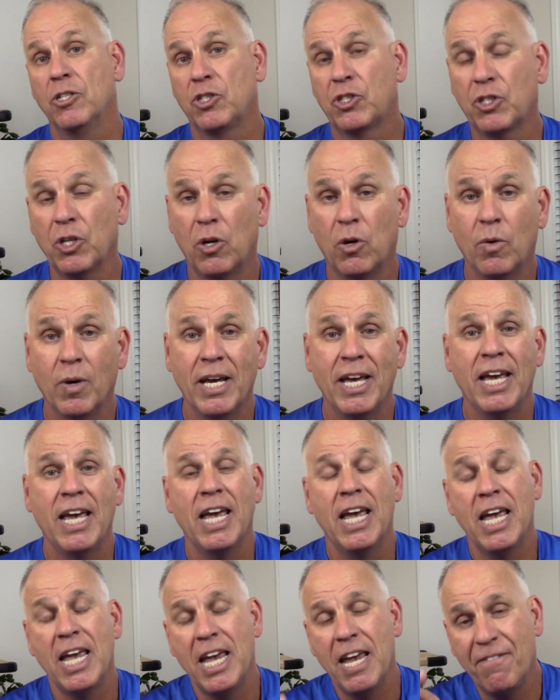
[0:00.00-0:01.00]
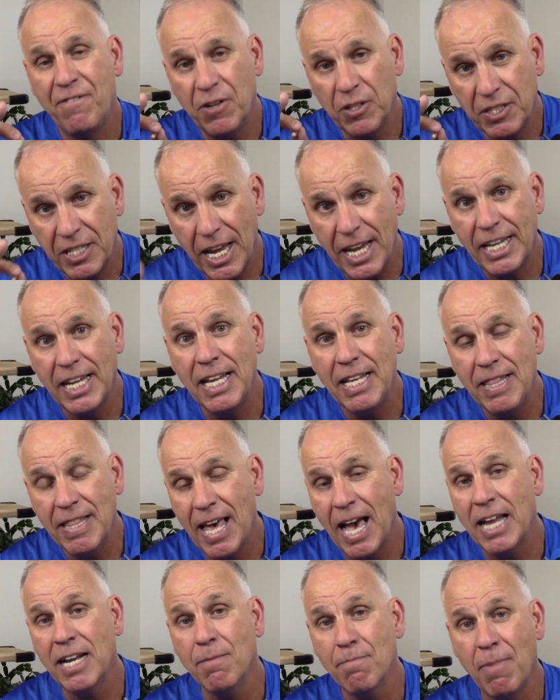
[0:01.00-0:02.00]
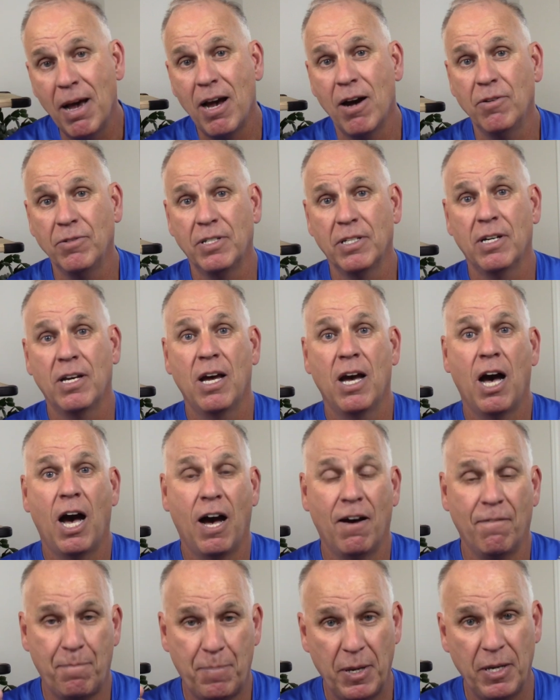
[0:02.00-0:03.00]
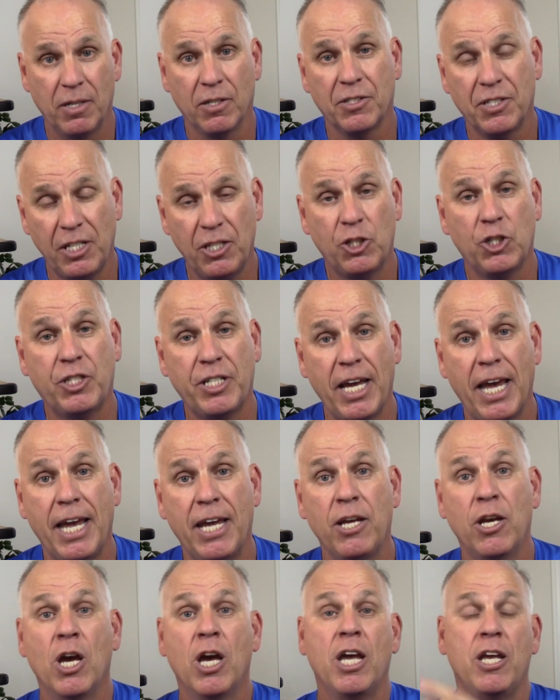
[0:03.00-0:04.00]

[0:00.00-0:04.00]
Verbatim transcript: So if you're taking that amount of pills each day,